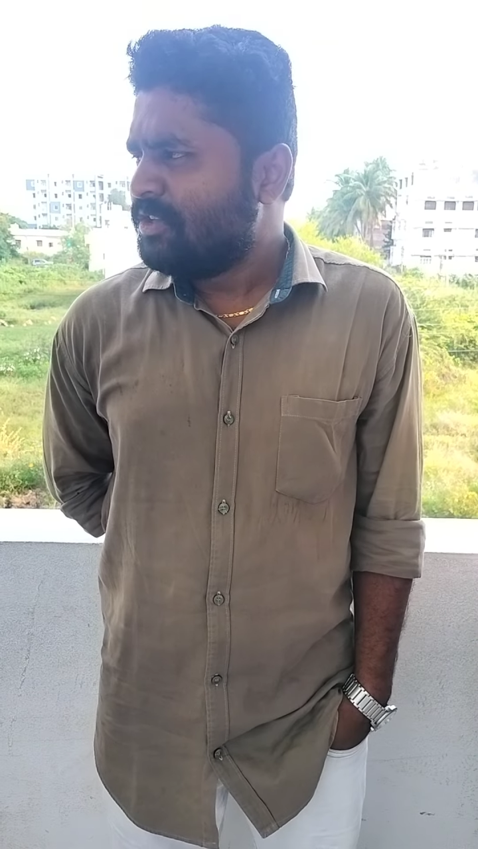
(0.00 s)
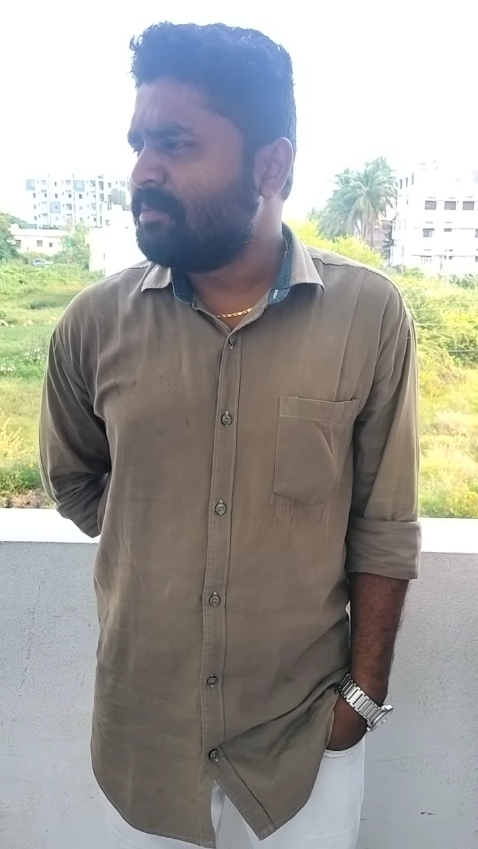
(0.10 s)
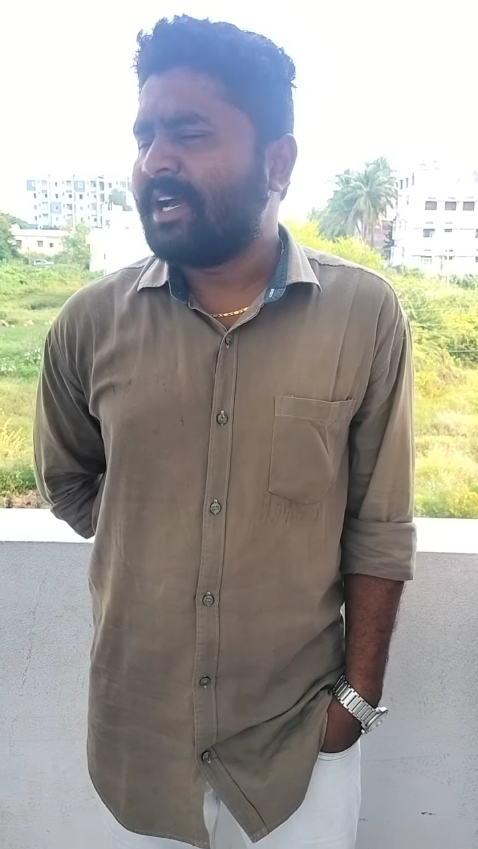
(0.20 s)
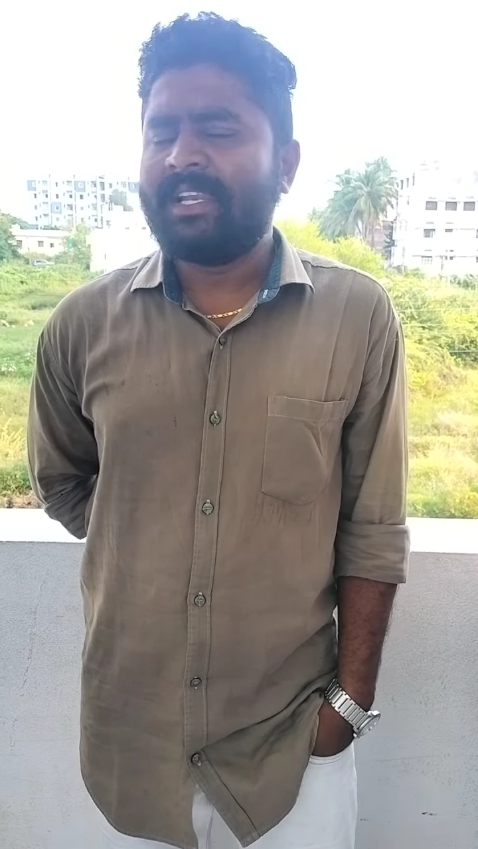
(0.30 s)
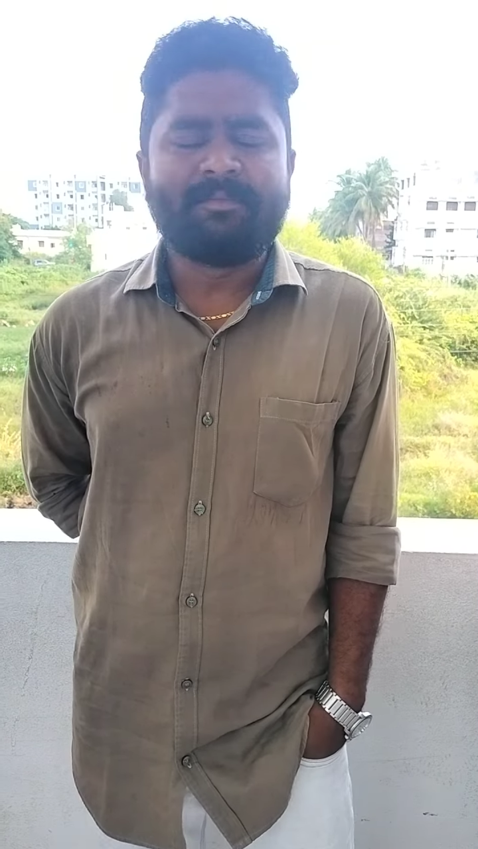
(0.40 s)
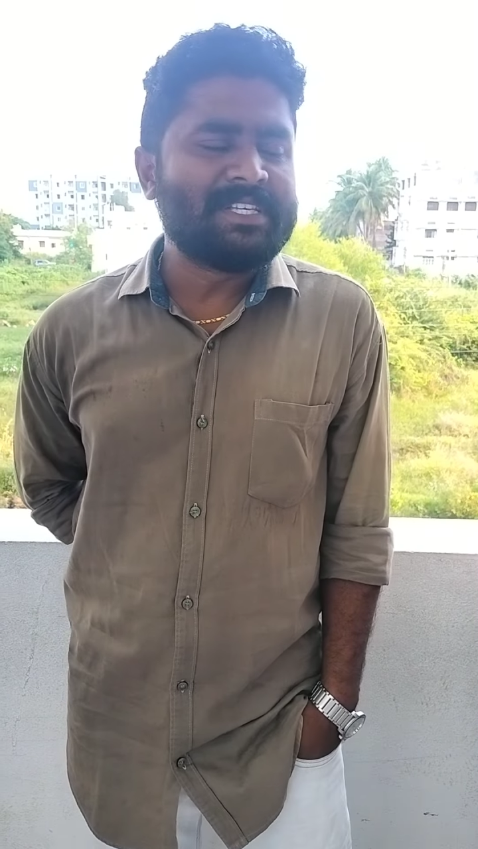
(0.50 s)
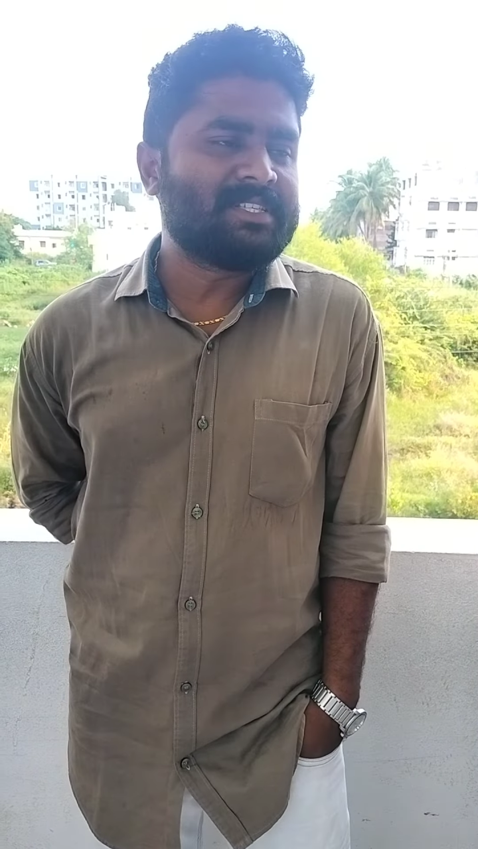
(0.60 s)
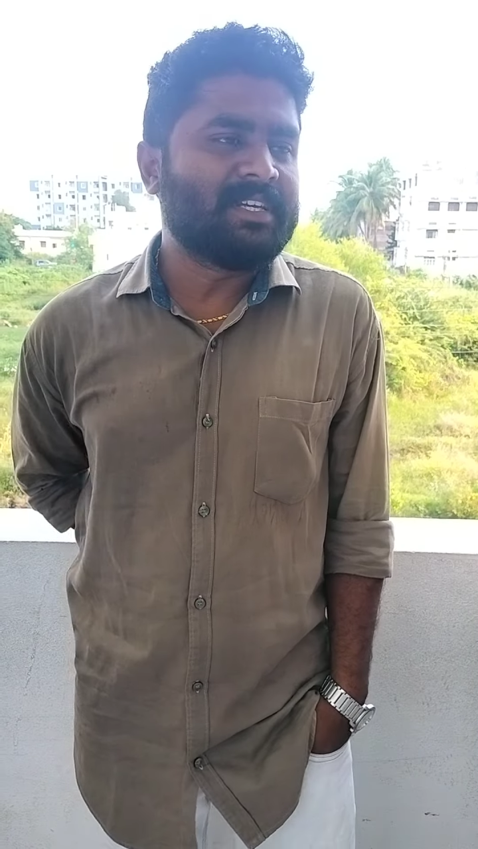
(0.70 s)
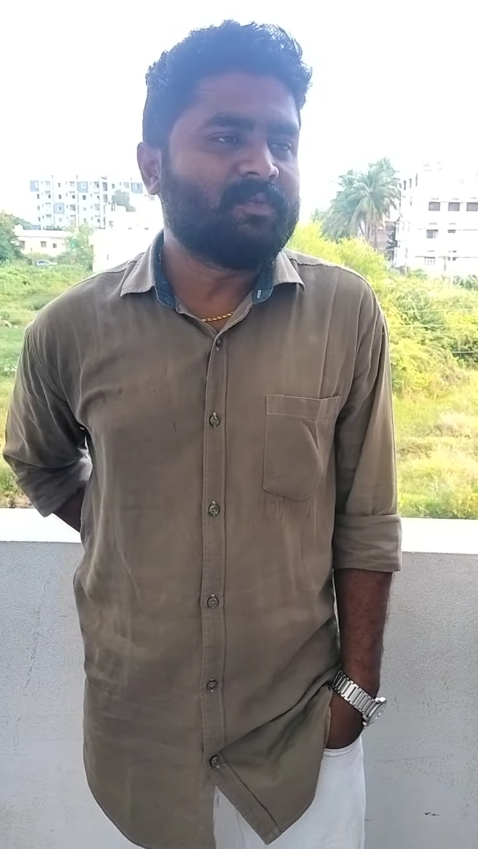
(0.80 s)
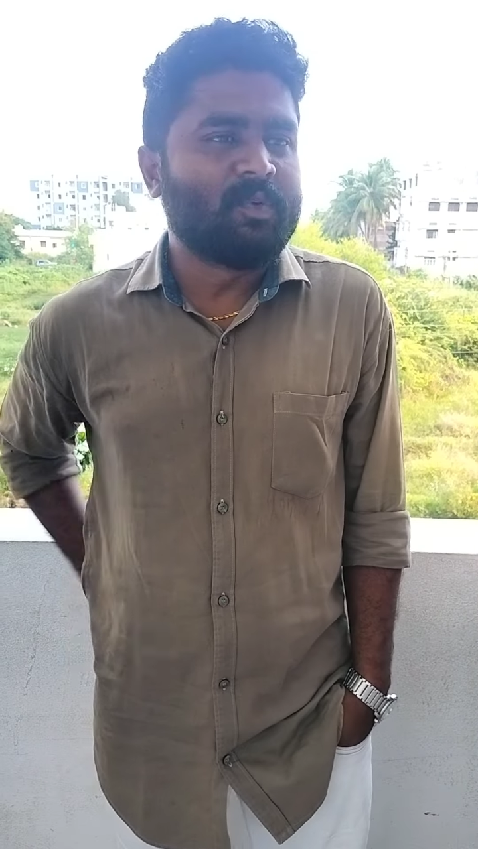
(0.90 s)
you might
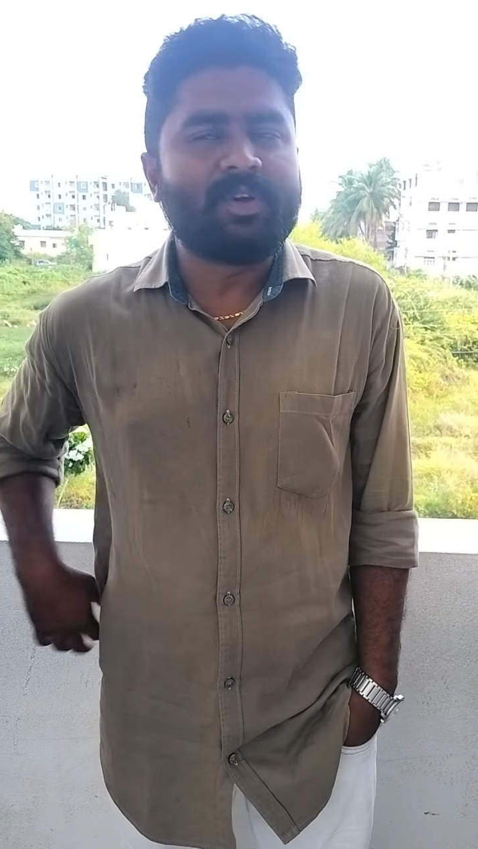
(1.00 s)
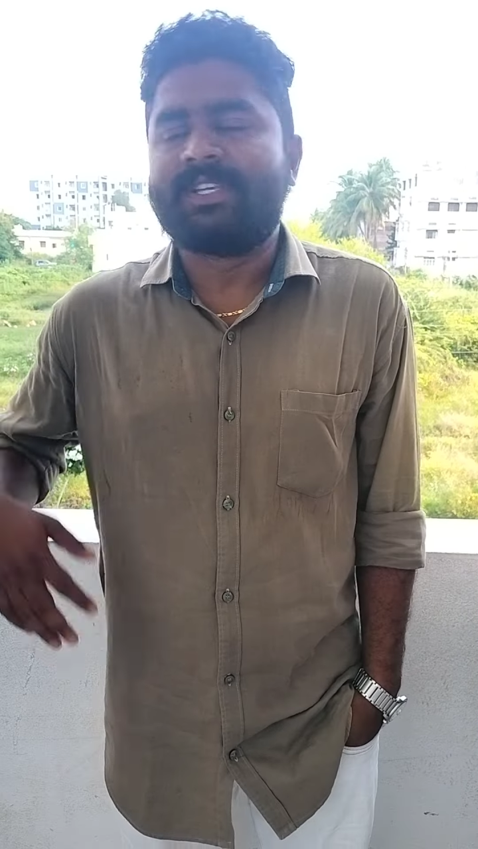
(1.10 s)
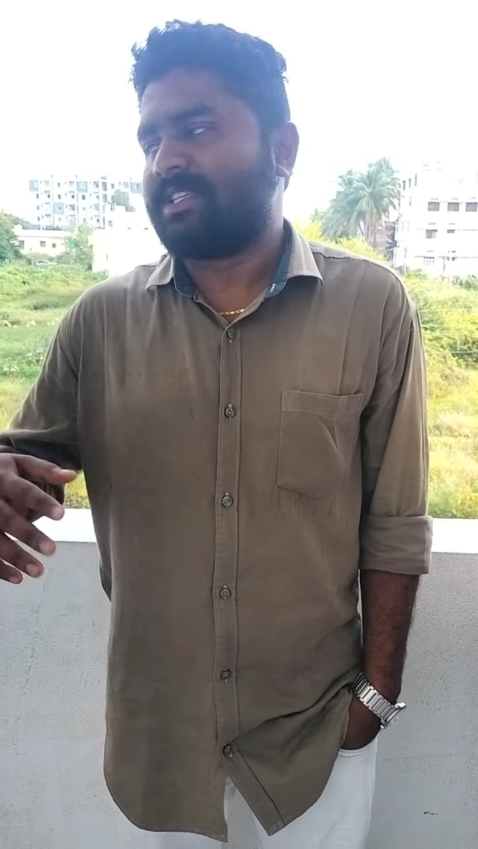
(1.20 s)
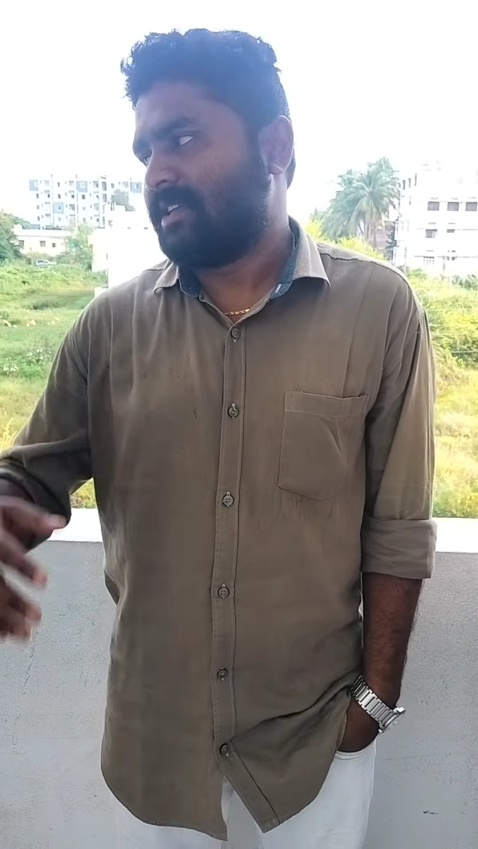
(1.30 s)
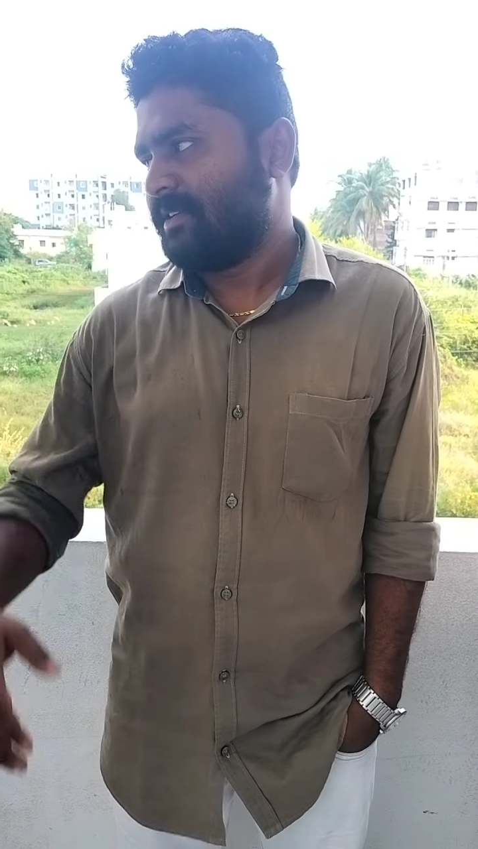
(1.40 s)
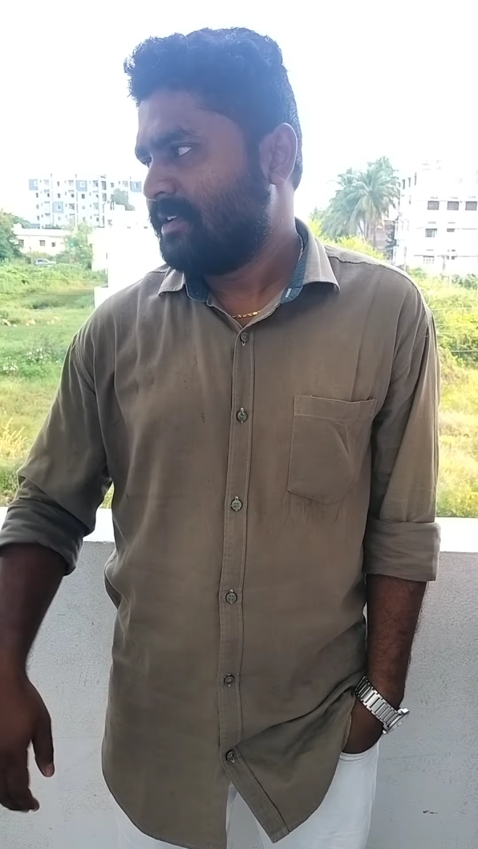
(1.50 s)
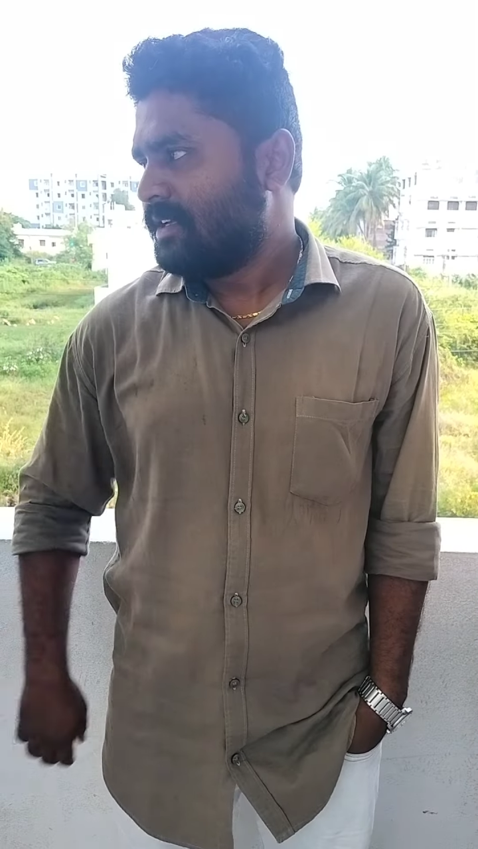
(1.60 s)
miss the focus.